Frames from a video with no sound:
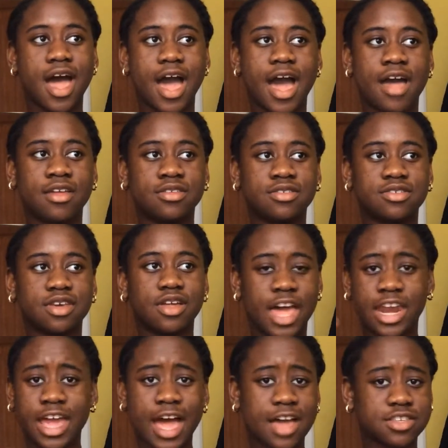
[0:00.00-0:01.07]
and
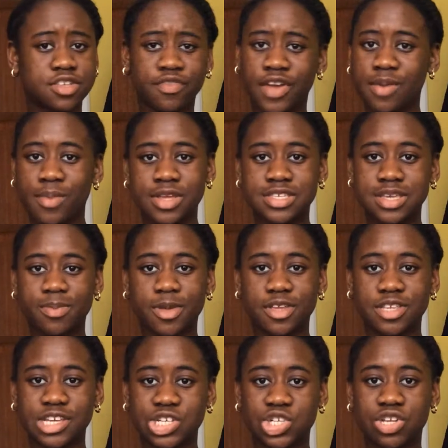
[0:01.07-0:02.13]
let it activate my deep
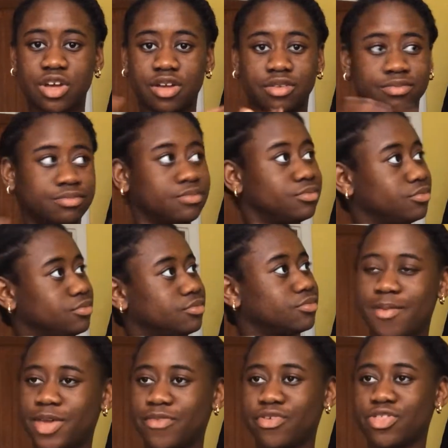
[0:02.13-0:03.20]
conditioner.
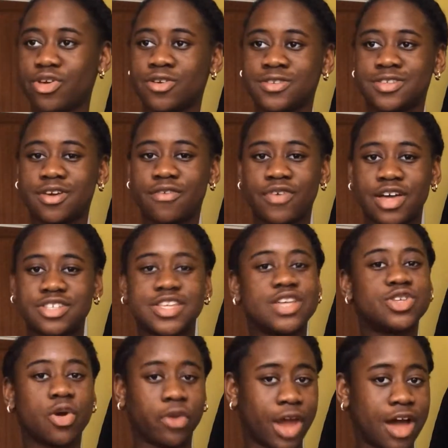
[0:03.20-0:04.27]
I mean, for those of us
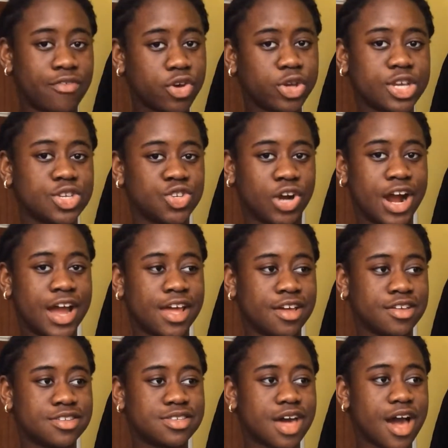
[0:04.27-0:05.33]
that don't have hooded
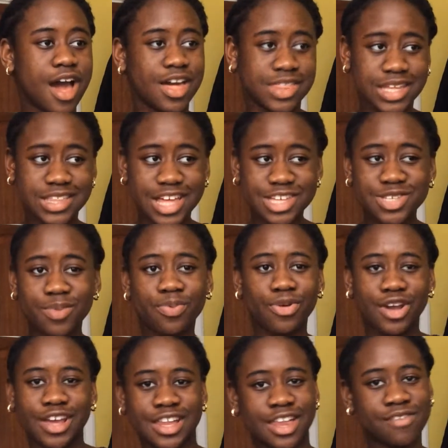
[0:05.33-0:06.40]
dryers, I think that's a
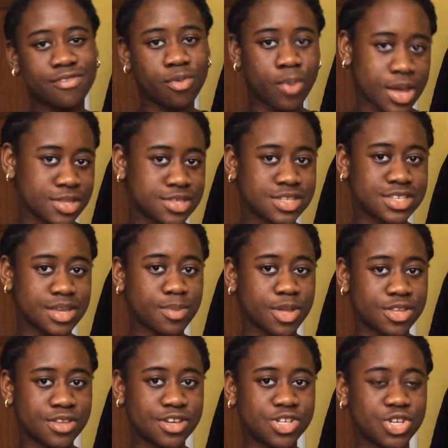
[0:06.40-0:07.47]
pretty clever way to deep
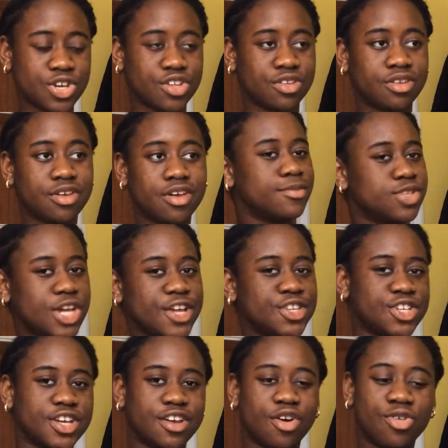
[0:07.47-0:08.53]
condition. Game
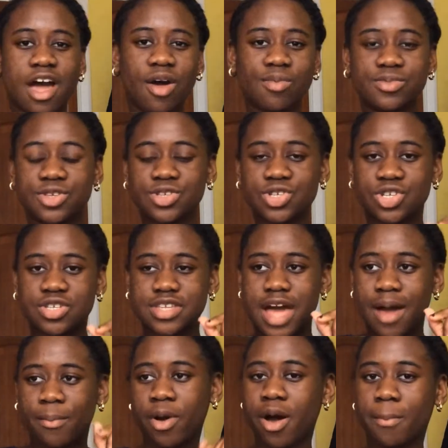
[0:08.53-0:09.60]
changing. It helped just
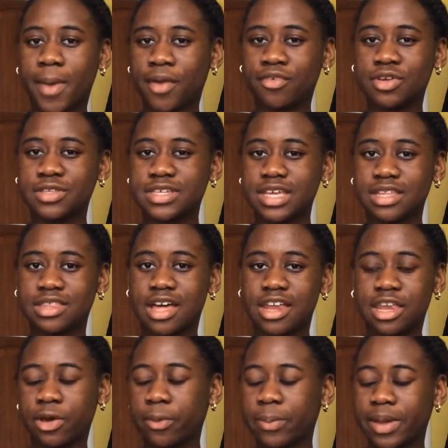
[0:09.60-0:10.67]
amp up my routine that
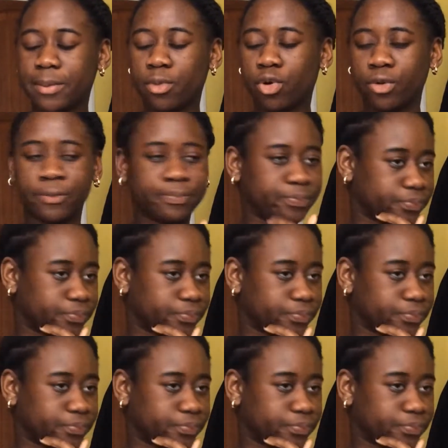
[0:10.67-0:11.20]
little bit more.